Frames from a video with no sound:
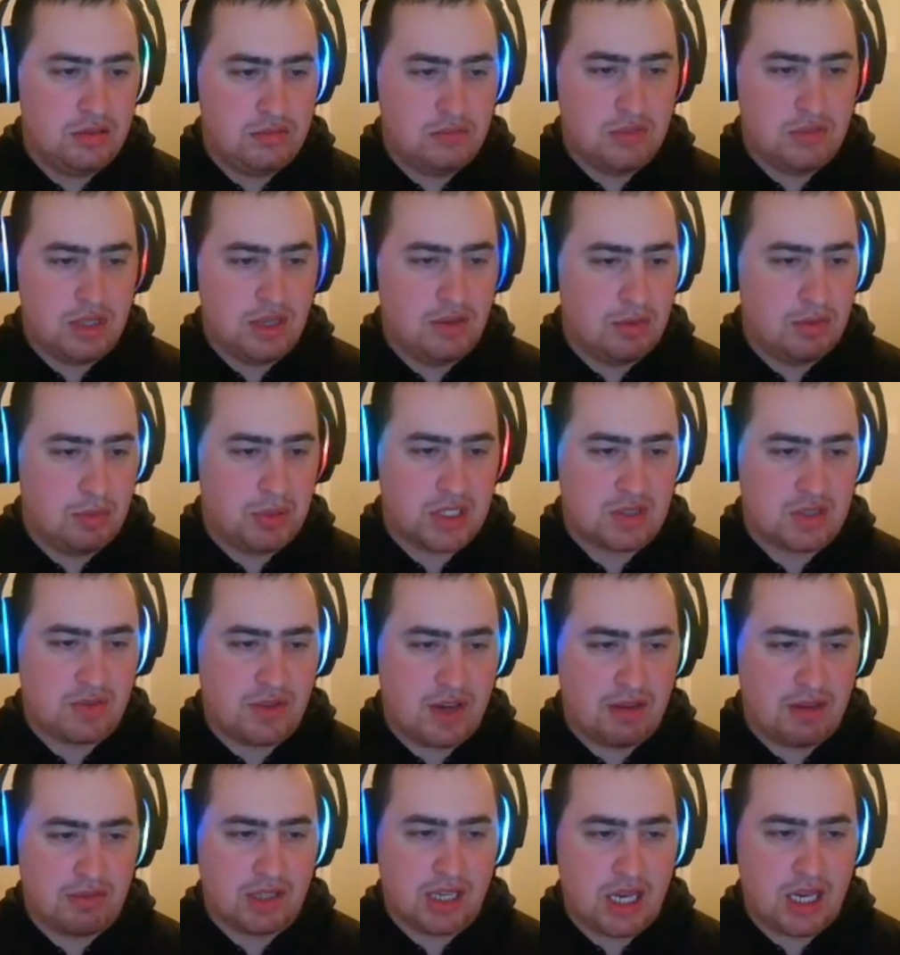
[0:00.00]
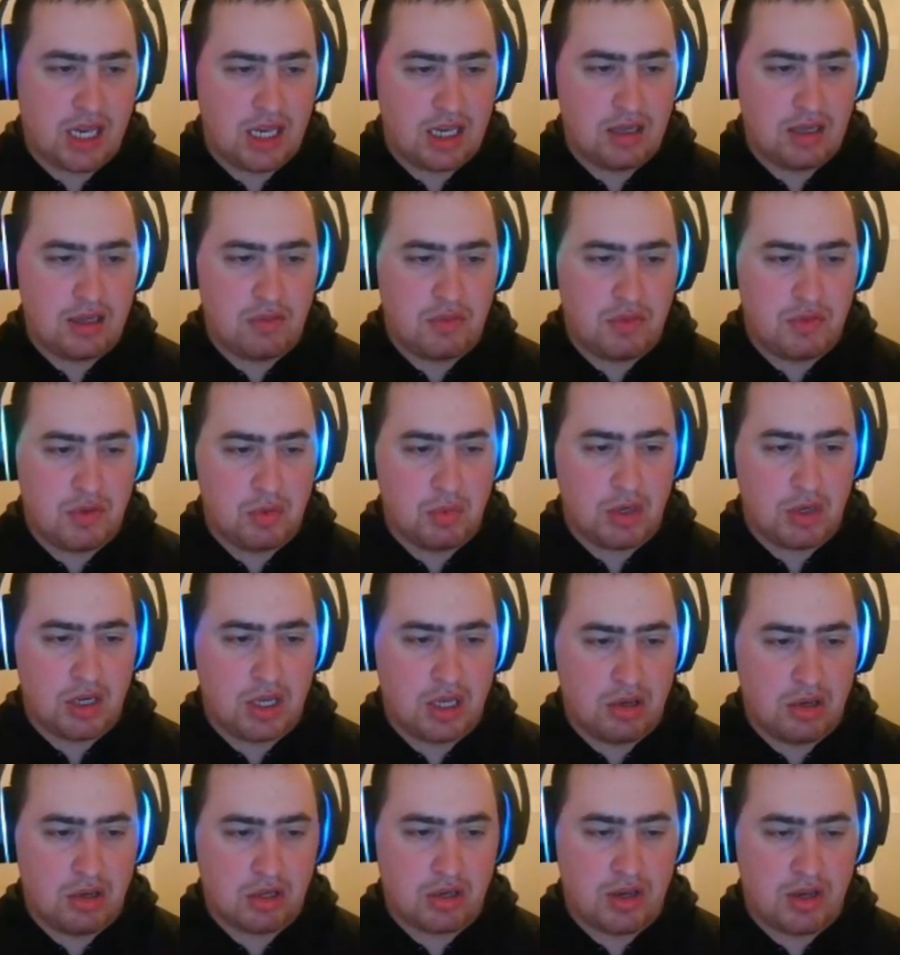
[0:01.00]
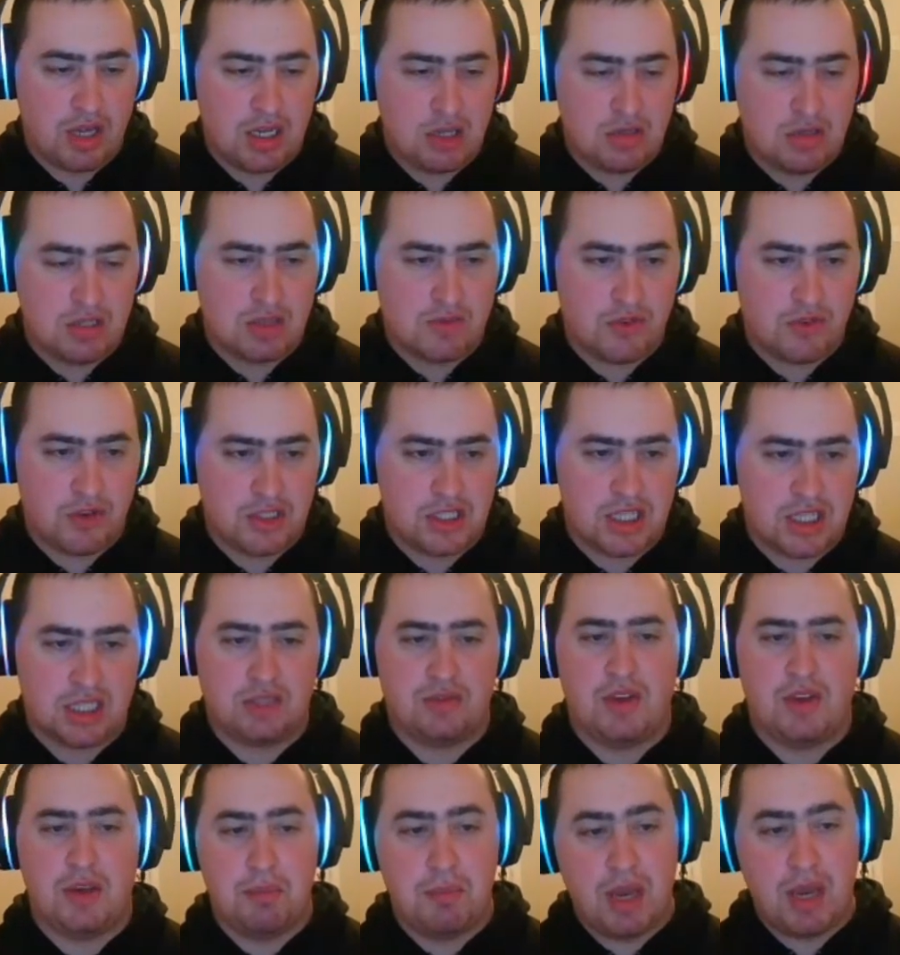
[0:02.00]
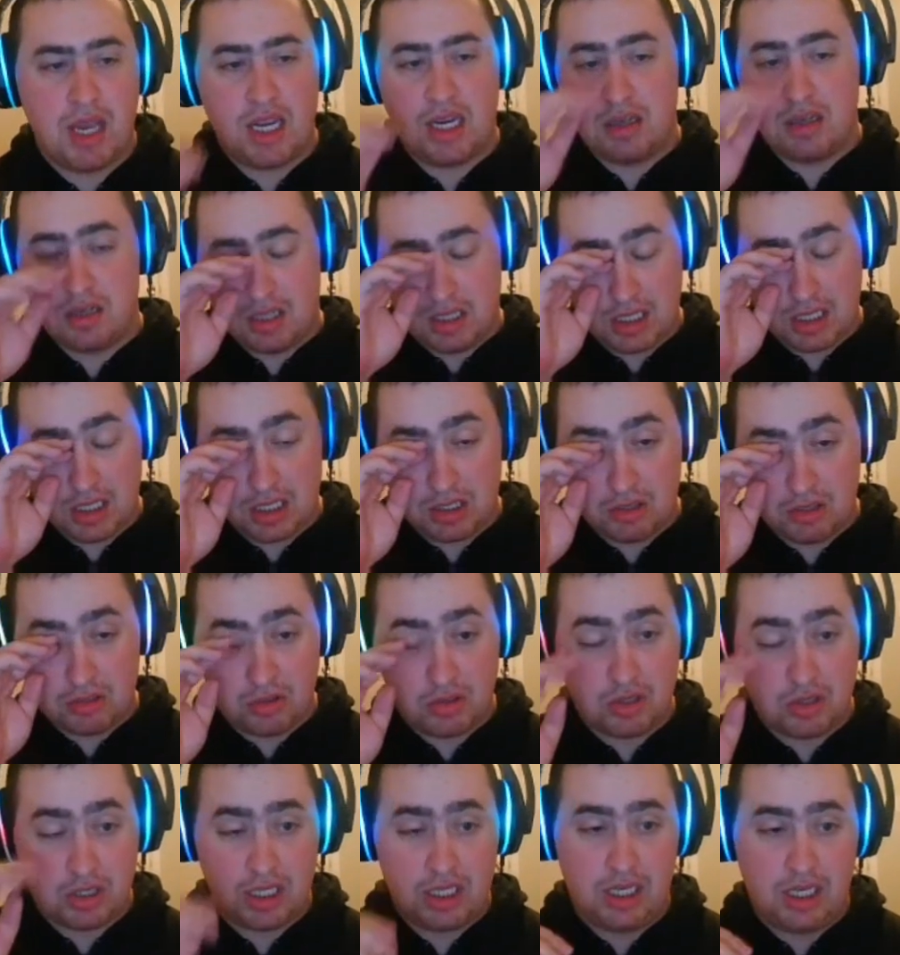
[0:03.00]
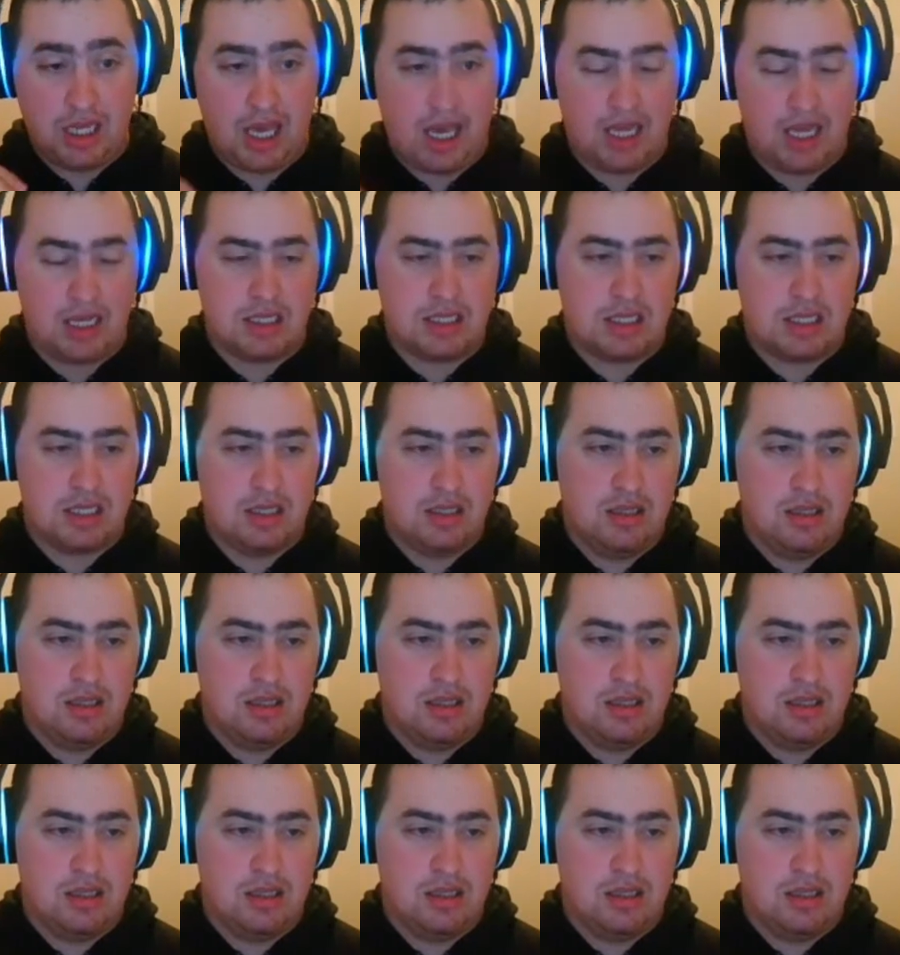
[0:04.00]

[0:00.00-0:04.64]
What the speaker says: Give it plus 5k. If you want to go ahead and use it for its activate main, again, you're looking at